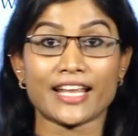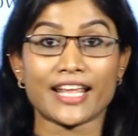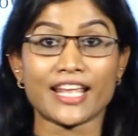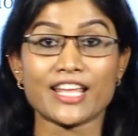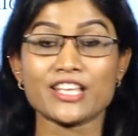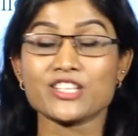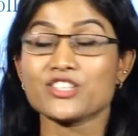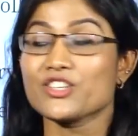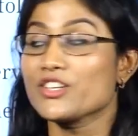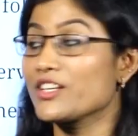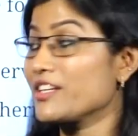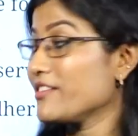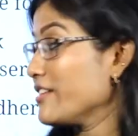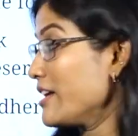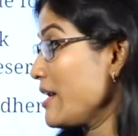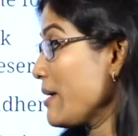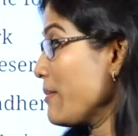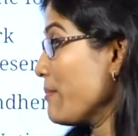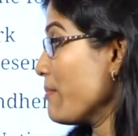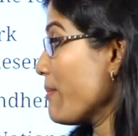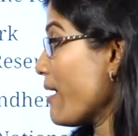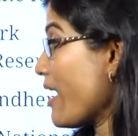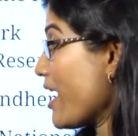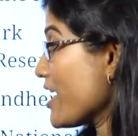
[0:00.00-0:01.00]
range, river
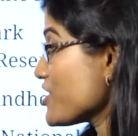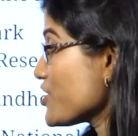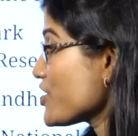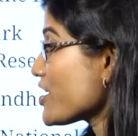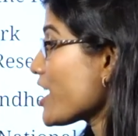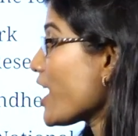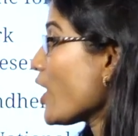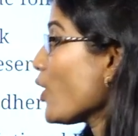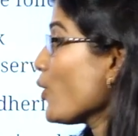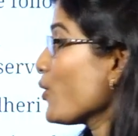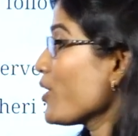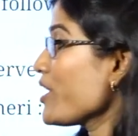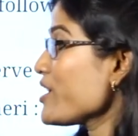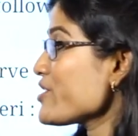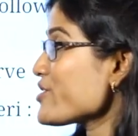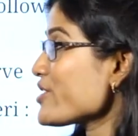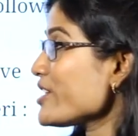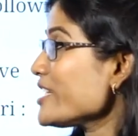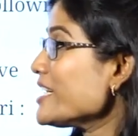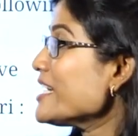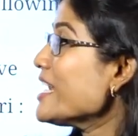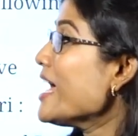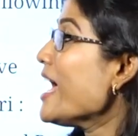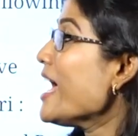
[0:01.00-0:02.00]
Manjara origin,